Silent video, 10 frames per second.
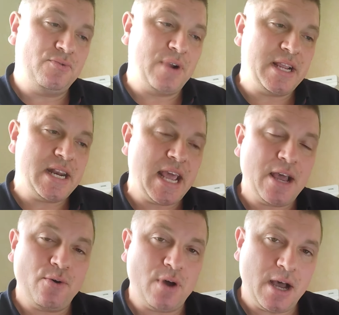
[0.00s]
right
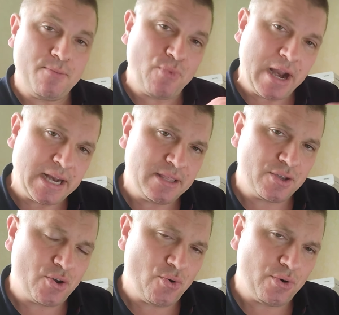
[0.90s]
now I'm writing
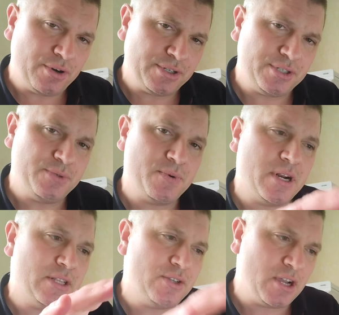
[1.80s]
the course. We're
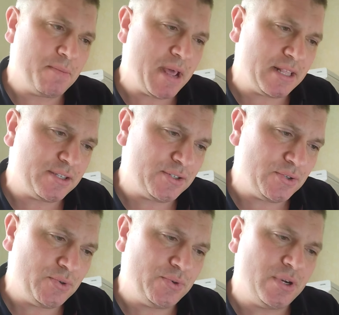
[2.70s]
going to talk about it
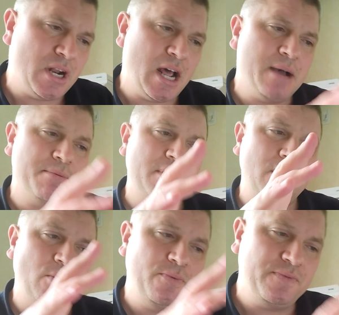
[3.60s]
soon. I'm going
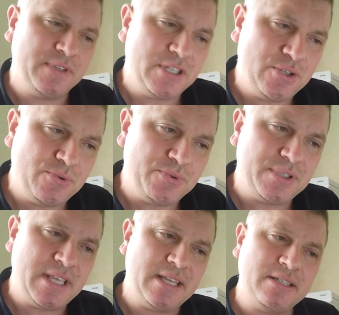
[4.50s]
to hopefully use
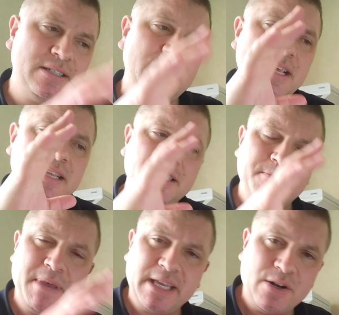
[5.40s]
this to
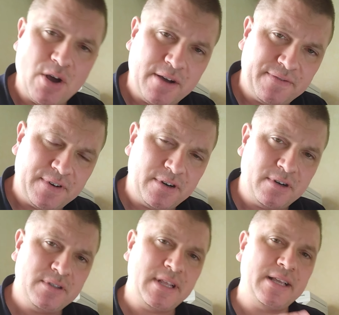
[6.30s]
make an
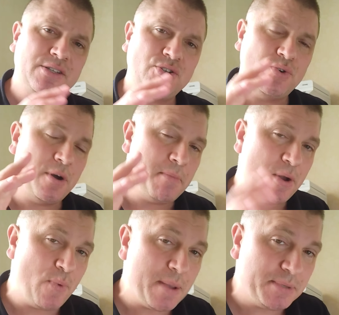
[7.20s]
offer that I show on my
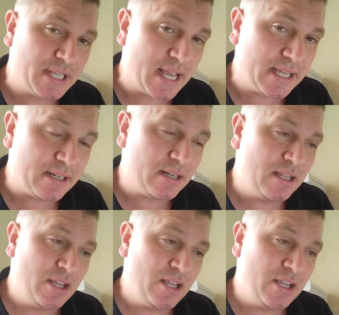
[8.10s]
website,